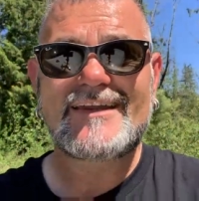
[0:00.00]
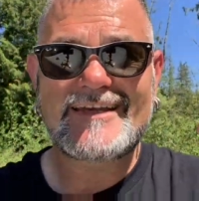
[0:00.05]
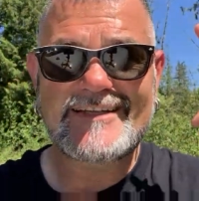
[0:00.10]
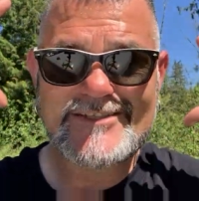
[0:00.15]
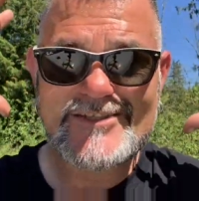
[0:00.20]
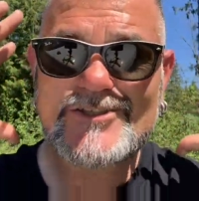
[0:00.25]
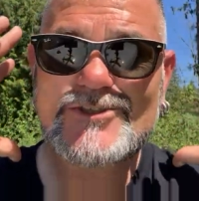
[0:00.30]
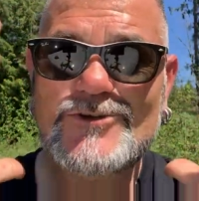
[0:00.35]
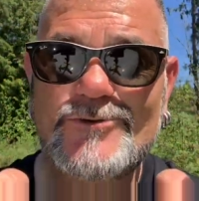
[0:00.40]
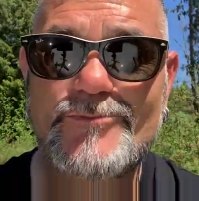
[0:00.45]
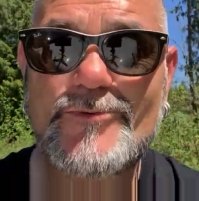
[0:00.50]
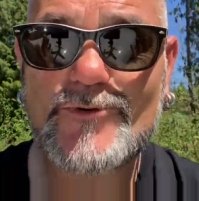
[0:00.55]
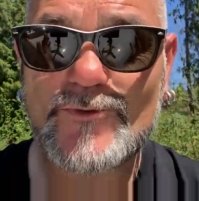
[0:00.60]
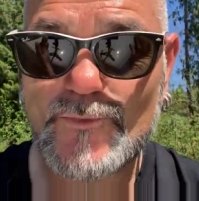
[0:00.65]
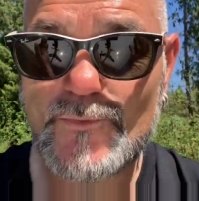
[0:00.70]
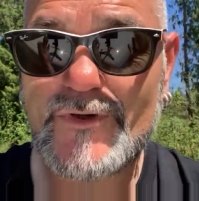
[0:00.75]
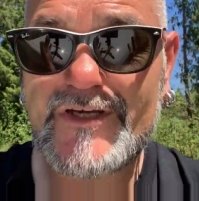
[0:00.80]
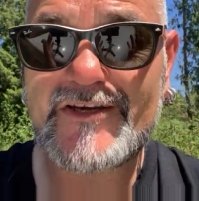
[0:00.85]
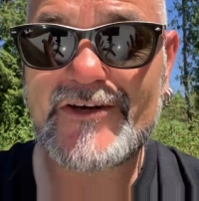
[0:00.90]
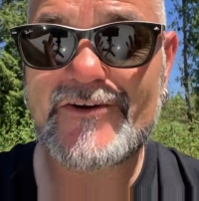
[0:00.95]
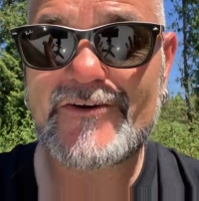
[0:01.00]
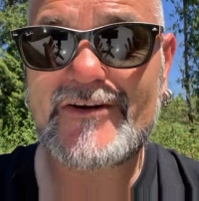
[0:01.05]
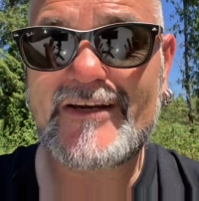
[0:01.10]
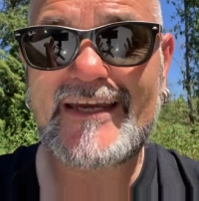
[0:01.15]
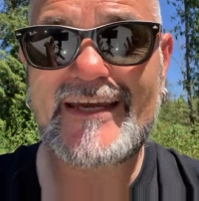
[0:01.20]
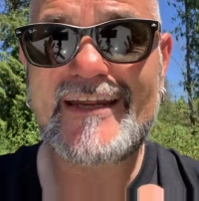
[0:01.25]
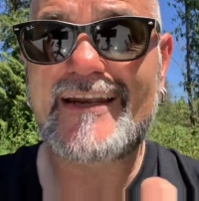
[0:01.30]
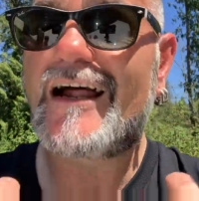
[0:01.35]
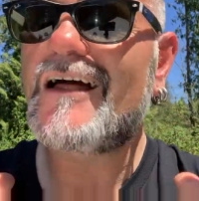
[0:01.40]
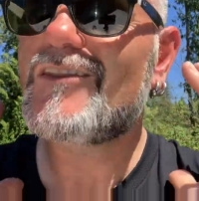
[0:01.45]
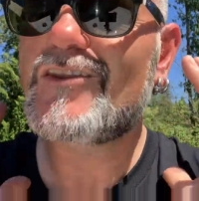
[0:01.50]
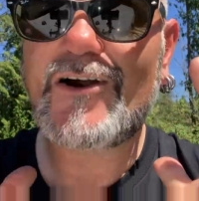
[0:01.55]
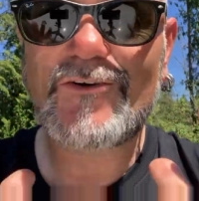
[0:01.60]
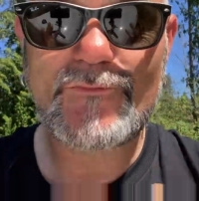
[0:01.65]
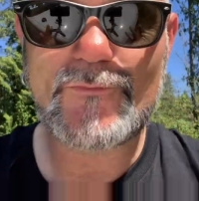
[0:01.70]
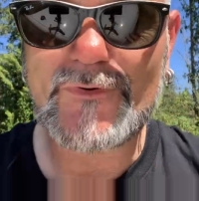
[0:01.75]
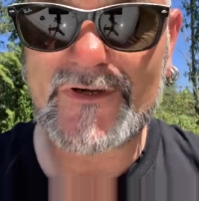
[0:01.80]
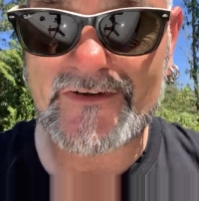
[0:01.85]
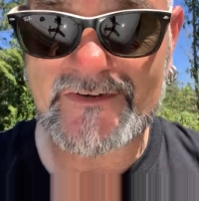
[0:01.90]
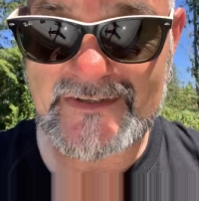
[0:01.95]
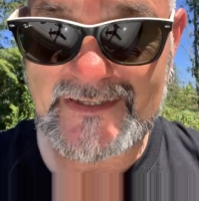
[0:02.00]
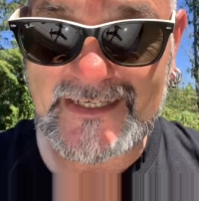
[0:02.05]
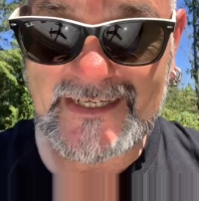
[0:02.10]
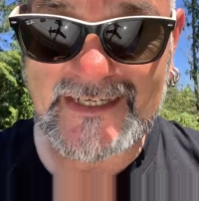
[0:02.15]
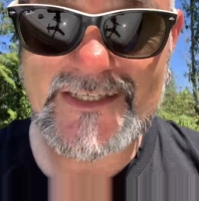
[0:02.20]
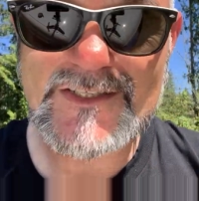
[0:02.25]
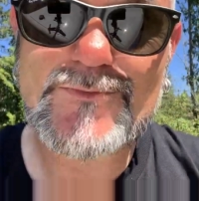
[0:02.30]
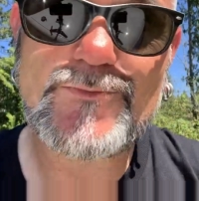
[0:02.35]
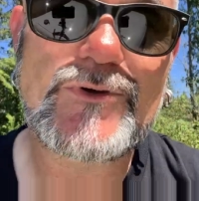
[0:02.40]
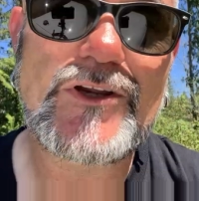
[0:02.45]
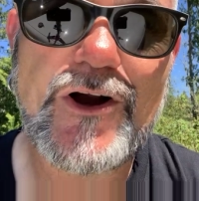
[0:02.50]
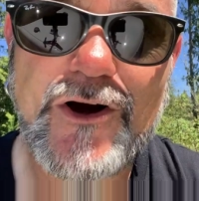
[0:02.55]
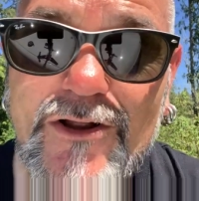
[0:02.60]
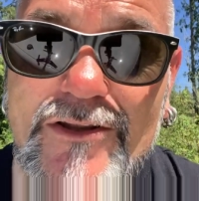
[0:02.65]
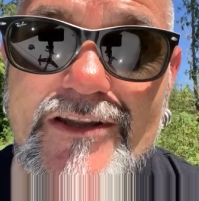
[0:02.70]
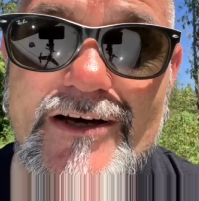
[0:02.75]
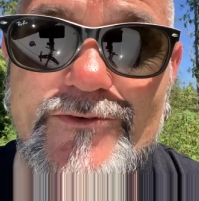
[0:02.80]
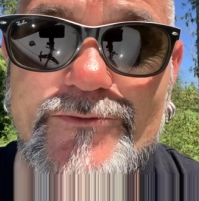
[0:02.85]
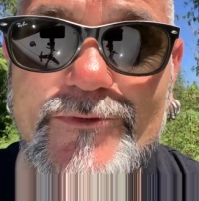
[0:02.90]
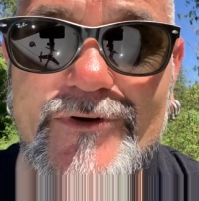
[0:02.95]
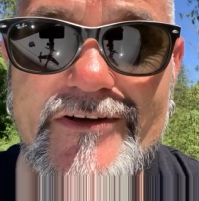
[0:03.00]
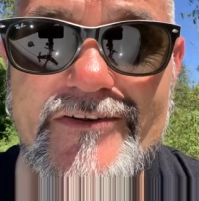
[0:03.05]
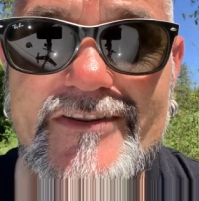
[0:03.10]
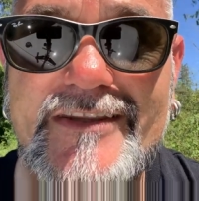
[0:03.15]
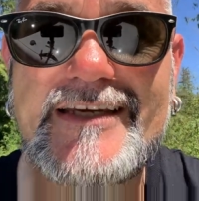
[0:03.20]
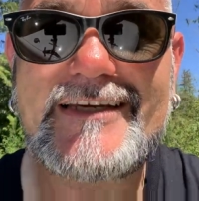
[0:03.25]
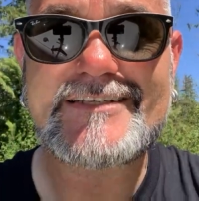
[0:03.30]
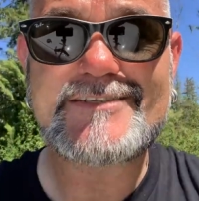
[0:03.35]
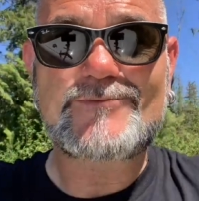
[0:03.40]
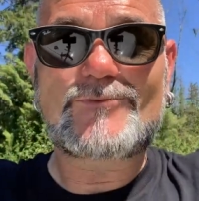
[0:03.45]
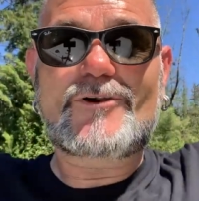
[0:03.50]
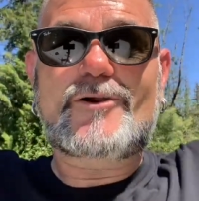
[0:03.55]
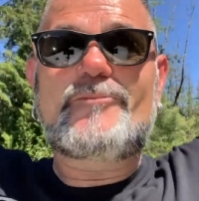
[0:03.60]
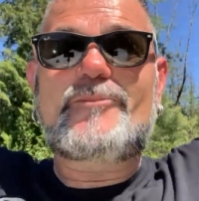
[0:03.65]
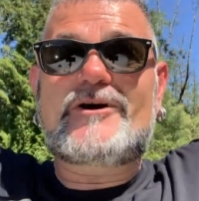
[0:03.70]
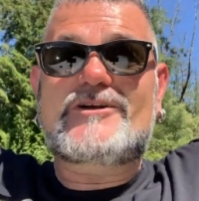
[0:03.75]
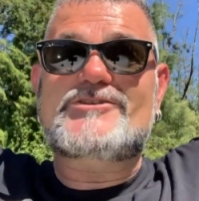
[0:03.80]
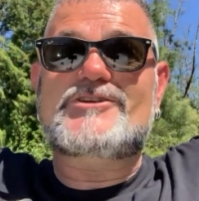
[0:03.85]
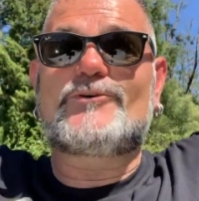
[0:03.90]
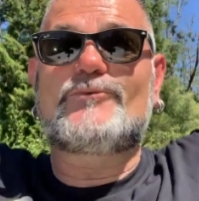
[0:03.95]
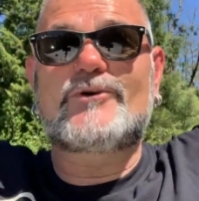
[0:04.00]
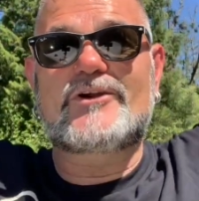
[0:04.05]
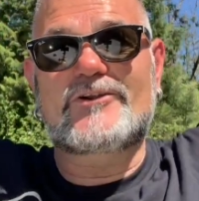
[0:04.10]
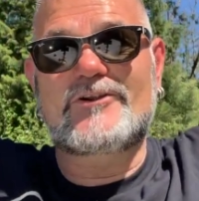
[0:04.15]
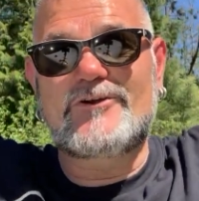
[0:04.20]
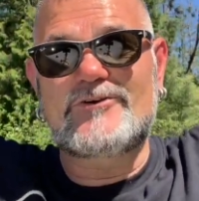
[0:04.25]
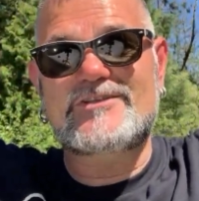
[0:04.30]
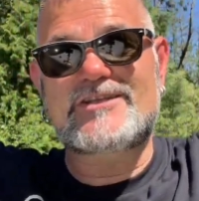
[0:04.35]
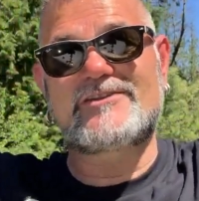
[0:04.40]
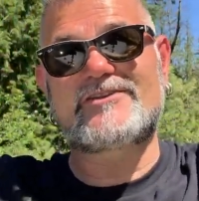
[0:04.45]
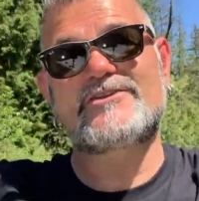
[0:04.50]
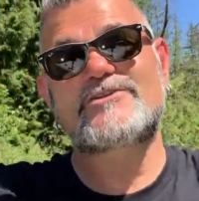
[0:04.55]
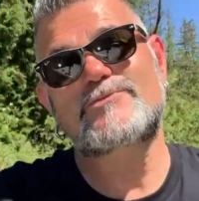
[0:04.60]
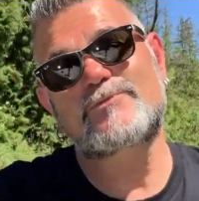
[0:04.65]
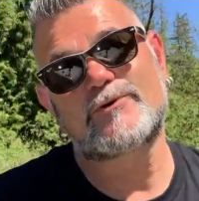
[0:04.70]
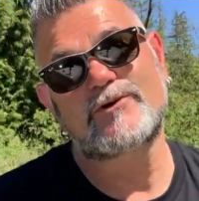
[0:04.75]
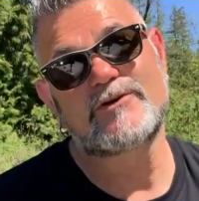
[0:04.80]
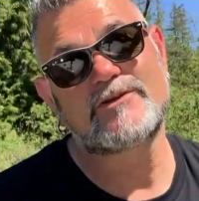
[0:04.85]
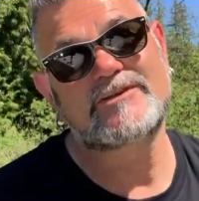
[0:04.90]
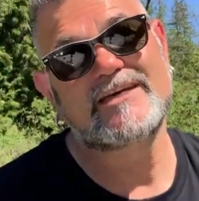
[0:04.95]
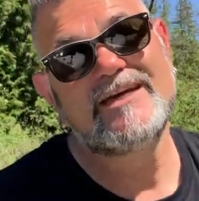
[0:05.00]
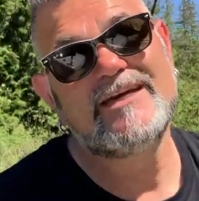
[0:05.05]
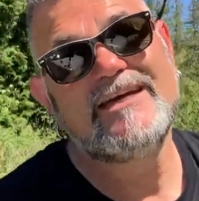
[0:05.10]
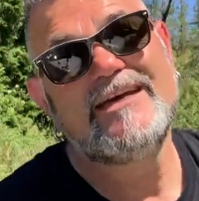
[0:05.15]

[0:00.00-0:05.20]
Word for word: it's super weird and I love weird things we all love weird things we're a bunch of weirdos in this world